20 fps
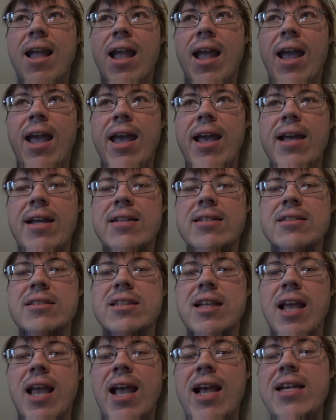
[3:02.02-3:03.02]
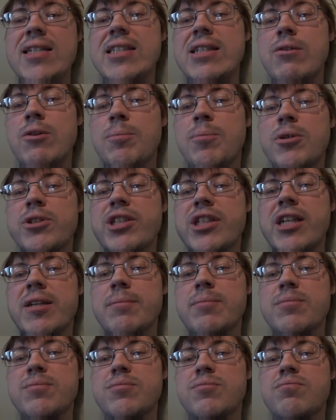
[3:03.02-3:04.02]
And as they were pushing
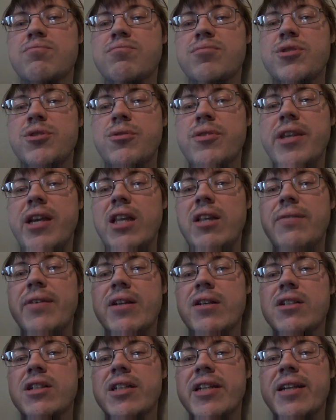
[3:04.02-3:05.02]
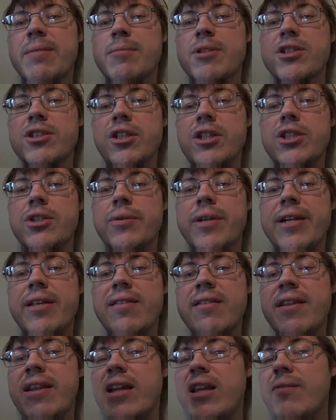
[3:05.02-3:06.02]
him to the elevator to take him to surgery,
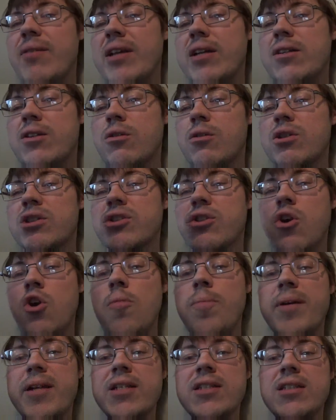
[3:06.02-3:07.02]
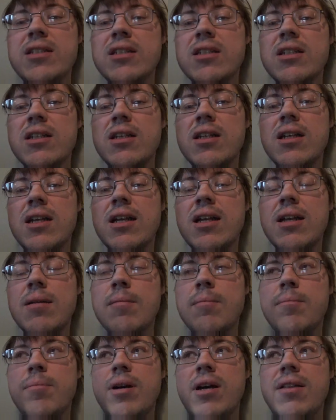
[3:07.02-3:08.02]
the elevator doors opened,
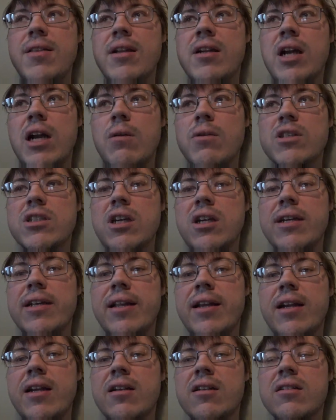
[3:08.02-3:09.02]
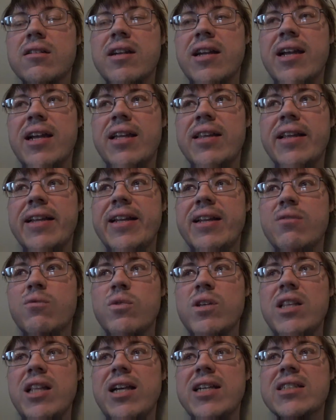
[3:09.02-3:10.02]
but the car was not there, and they didn't
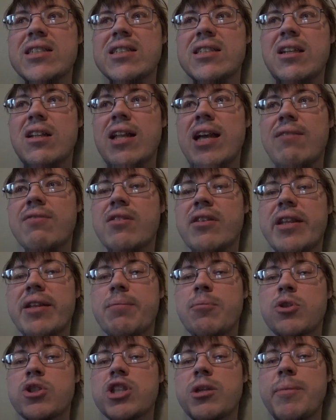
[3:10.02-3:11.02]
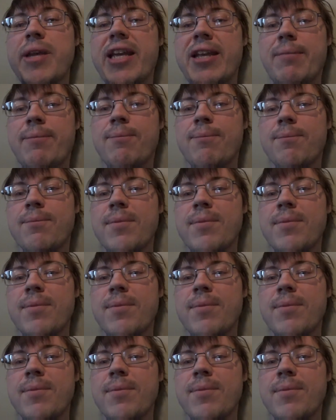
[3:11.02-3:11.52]
realize until after they'd pushed him in.